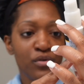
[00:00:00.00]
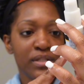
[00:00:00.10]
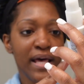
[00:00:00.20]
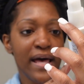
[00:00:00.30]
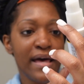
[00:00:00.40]

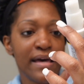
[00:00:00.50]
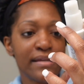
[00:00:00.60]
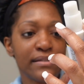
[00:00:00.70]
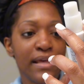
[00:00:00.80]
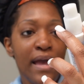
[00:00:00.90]

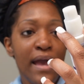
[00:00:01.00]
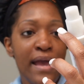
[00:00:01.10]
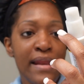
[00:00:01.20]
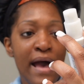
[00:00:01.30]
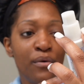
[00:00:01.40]
size
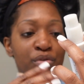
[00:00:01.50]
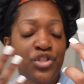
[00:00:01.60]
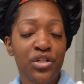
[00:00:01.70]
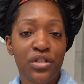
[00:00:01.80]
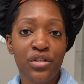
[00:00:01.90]
and I was
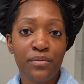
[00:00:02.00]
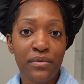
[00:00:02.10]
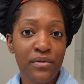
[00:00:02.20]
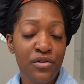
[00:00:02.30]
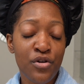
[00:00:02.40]
just,
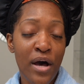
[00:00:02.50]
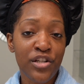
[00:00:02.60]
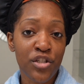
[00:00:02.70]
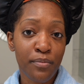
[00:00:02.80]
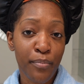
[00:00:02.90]
you know, I
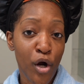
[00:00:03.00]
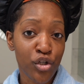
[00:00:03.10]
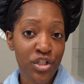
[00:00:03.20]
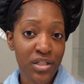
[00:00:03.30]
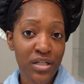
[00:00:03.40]
just
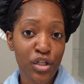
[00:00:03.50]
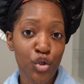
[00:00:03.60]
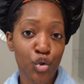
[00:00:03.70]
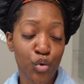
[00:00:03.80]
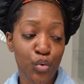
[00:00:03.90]
purchased it
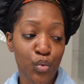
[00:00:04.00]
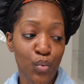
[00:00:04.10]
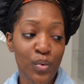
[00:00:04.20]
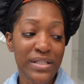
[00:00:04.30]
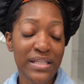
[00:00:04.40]

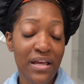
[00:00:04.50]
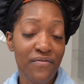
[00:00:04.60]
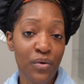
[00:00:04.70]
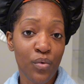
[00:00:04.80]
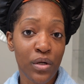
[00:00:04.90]
to see if
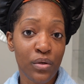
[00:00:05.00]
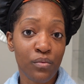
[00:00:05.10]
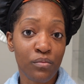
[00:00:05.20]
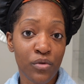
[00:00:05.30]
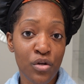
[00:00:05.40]
it would,
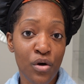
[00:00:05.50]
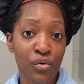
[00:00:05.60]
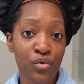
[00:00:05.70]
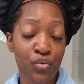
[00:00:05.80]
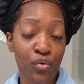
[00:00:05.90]
you
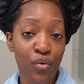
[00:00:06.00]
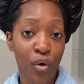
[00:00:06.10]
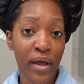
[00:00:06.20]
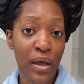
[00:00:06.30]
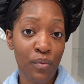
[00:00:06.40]
know, do
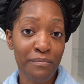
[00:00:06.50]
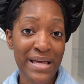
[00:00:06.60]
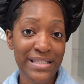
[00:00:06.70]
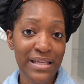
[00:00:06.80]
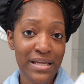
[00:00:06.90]
okay with my
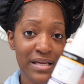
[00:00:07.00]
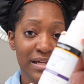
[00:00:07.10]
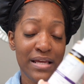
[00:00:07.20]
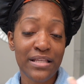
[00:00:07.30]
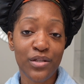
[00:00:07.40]
skin.
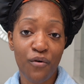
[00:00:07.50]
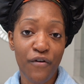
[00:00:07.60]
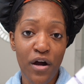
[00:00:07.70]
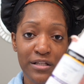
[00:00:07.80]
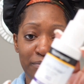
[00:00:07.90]
And so
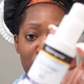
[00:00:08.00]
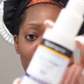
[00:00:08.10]
far it's been